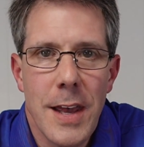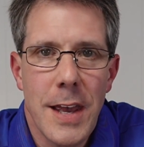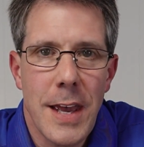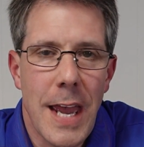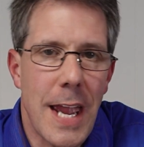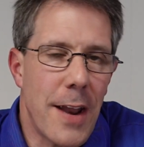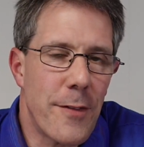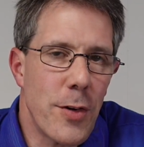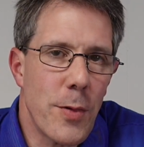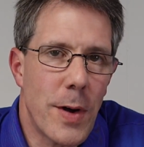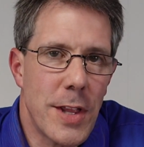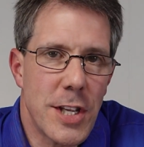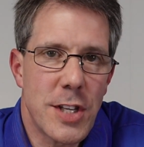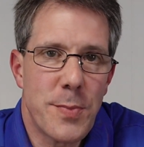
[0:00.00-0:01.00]
Hey
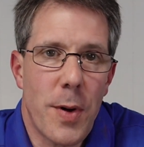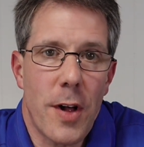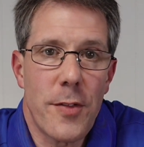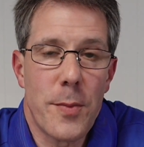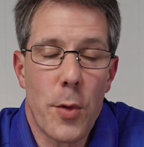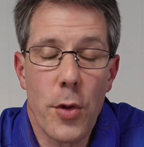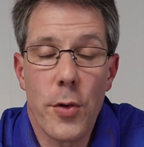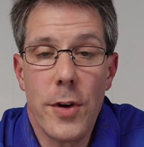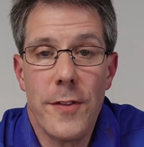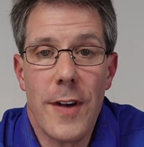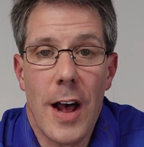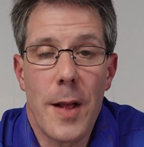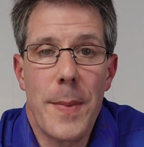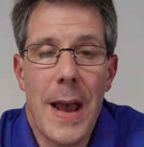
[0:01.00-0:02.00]
everyone, this is Paul from Ortho
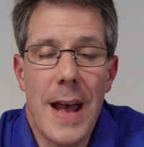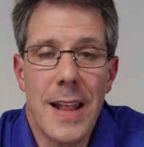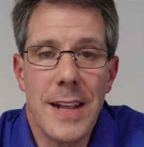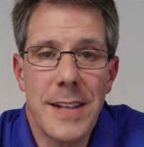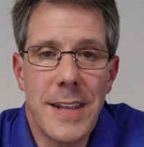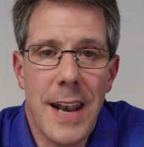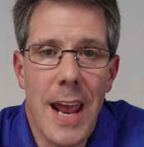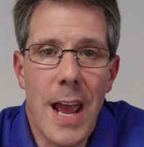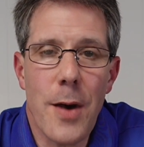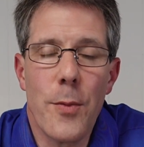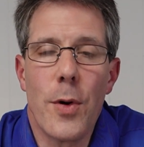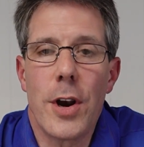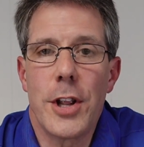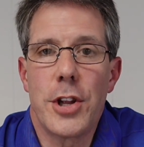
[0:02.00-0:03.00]
Eval Pal, and today I
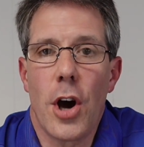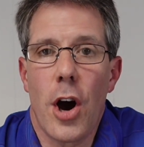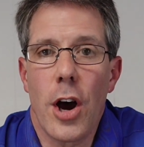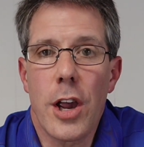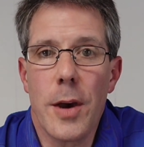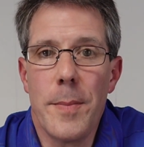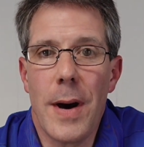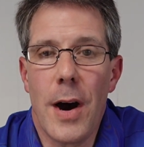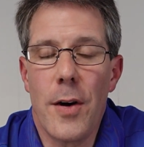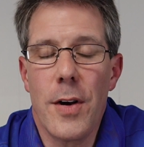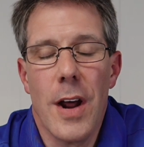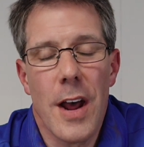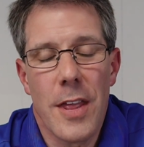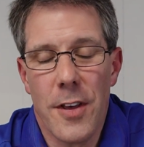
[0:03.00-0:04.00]
want to talk about
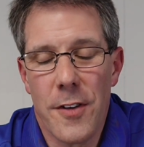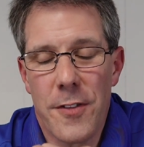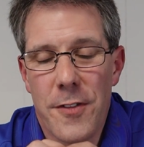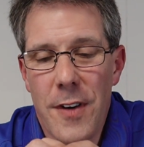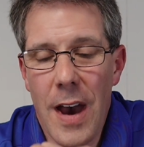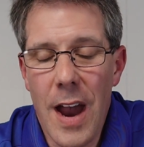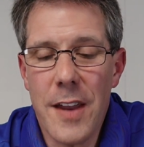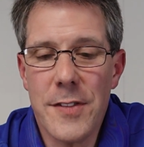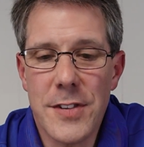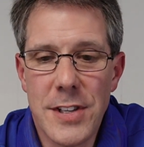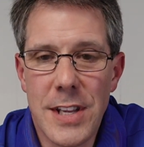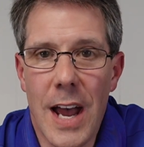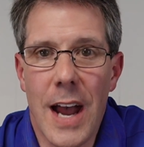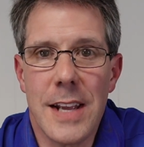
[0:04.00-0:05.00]
the five
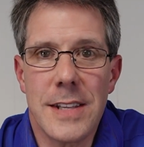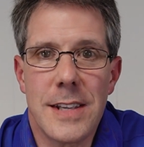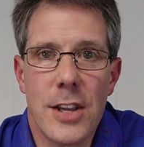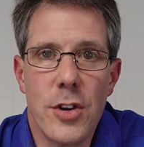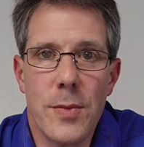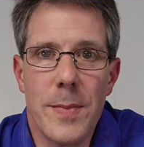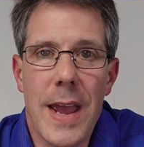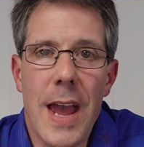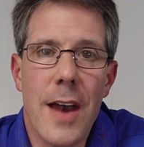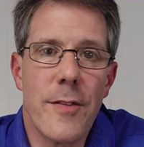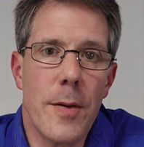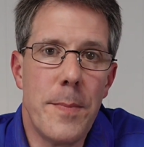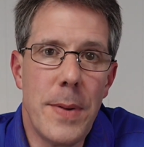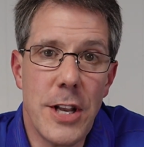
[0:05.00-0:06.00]
signs that you may have
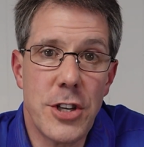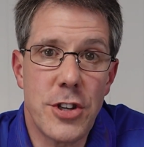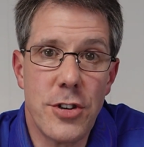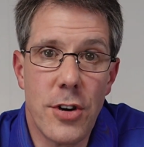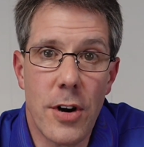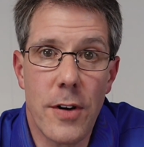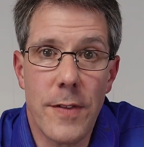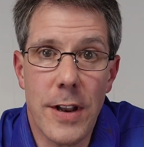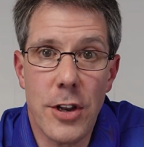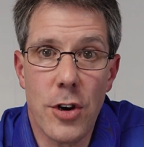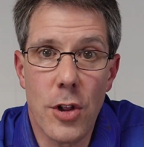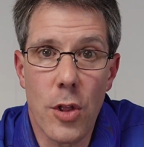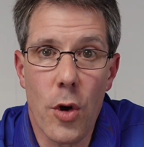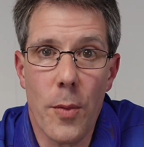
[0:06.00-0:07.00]
a pinched nerve in
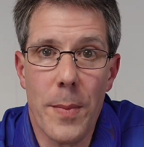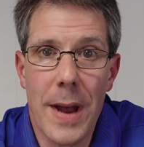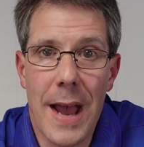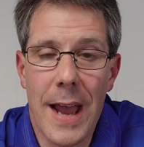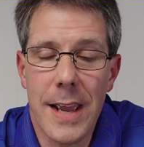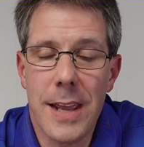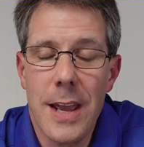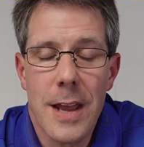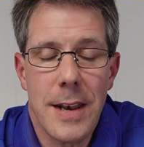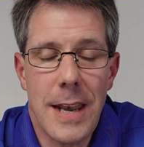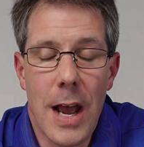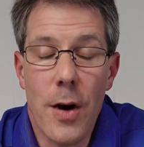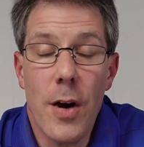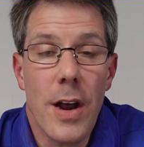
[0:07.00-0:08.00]
your low back.
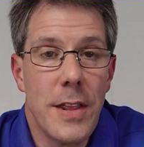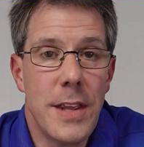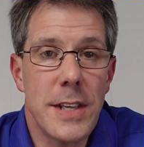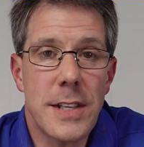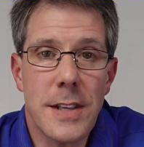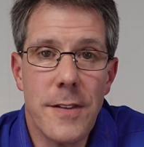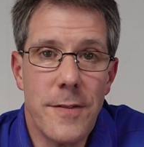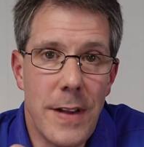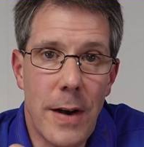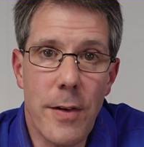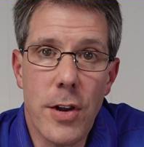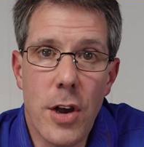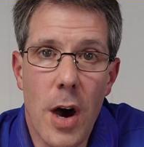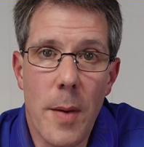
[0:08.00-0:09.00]
Now, this is a very
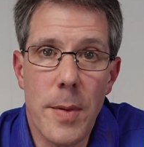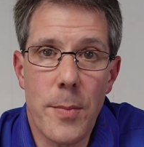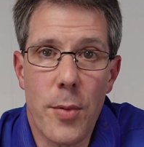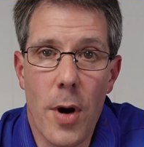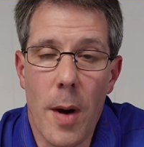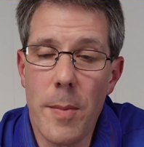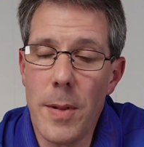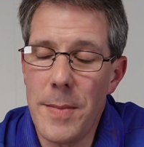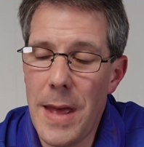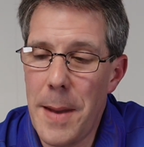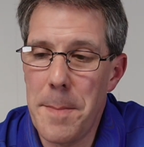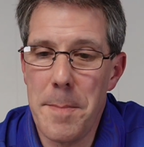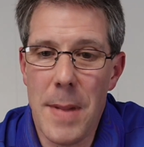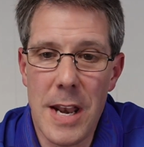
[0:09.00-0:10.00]
common problem
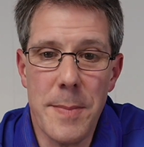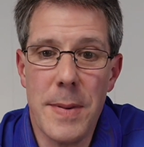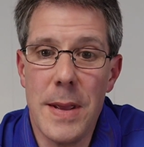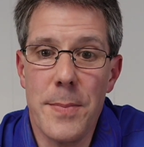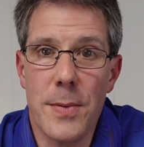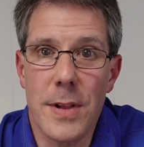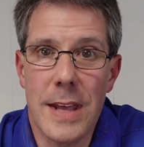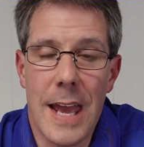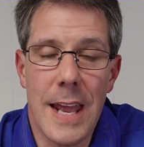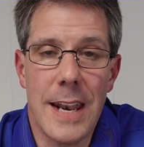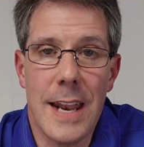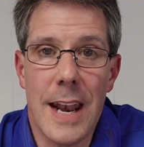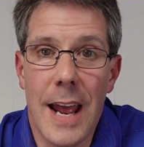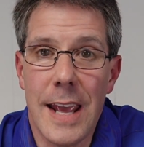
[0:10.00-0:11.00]
that many people get,
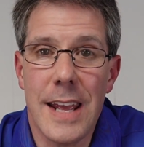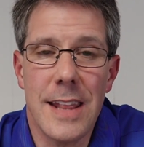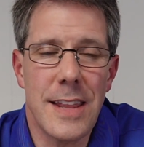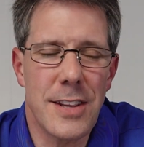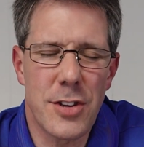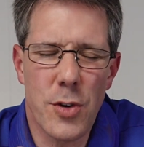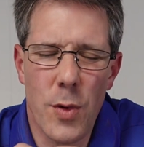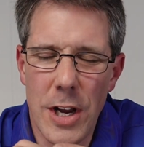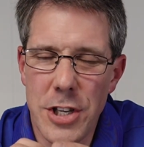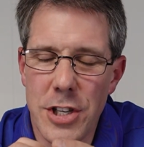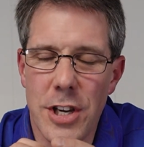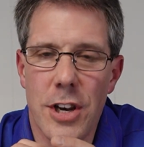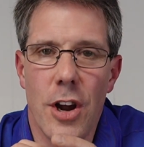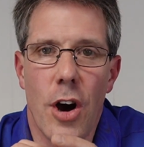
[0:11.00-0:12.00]
and I get this
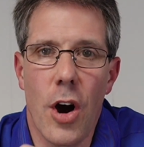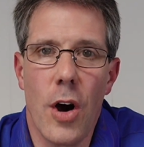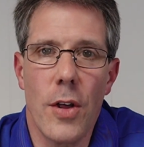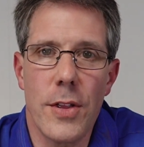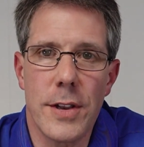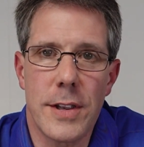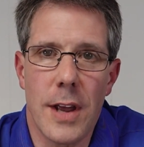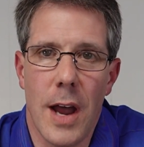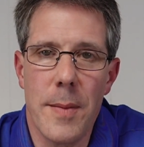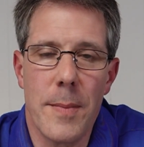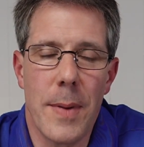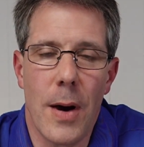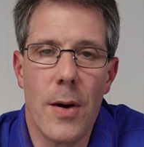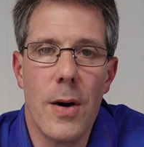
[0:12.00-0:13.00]
question all the time
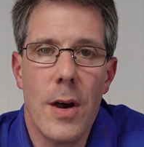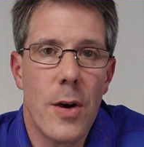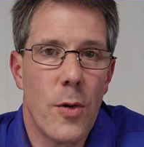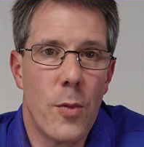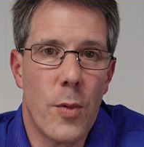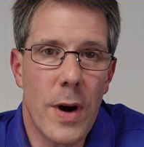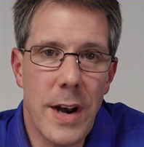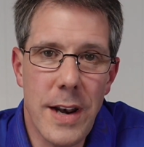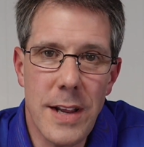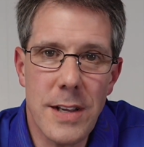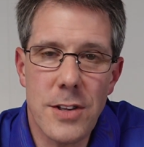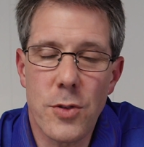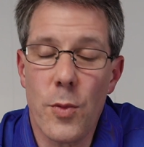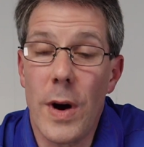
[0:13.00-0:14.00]
about what it
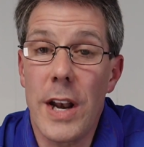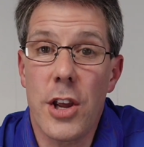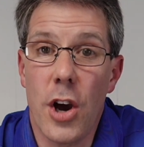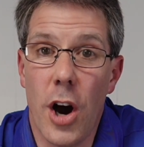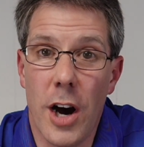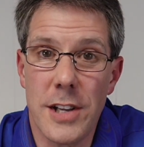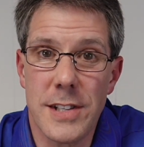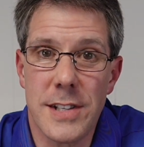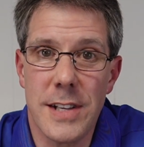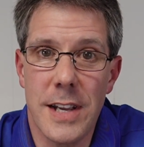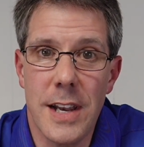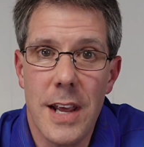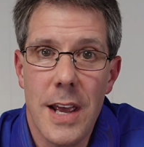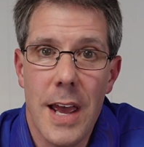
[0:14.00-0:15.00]
is, what causes
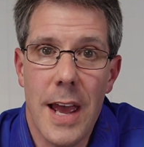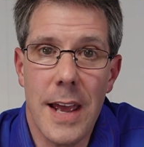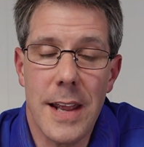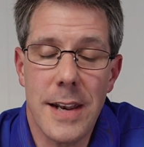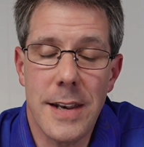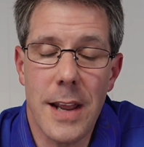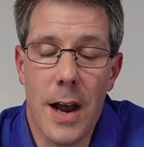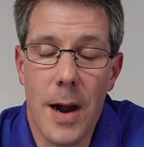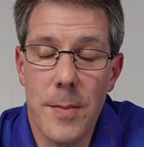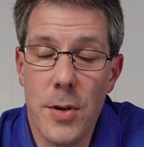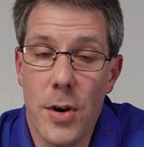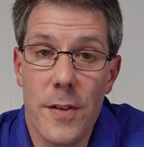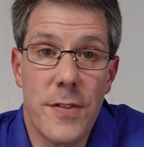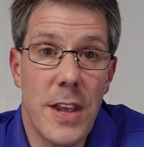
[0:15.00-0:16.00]
it, and um, you
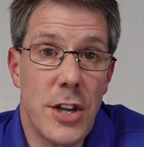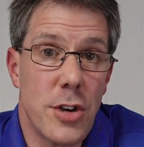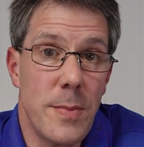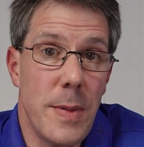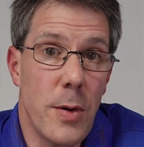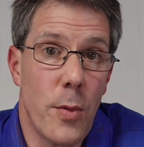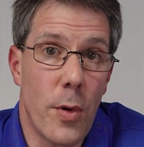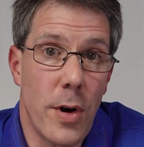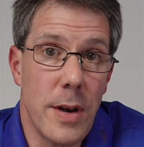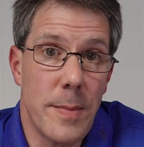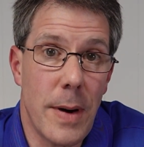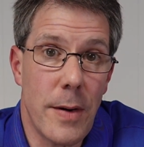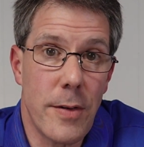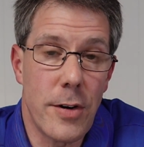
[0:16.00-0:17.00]
know if they should be worried
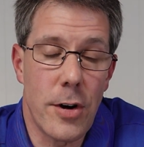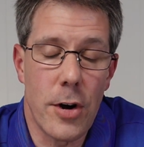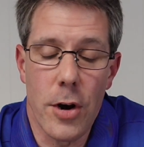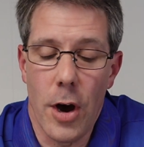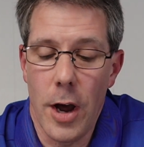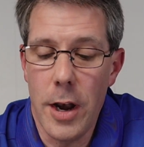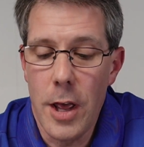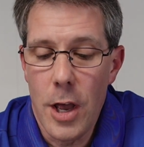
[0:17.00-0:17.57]
about it or not.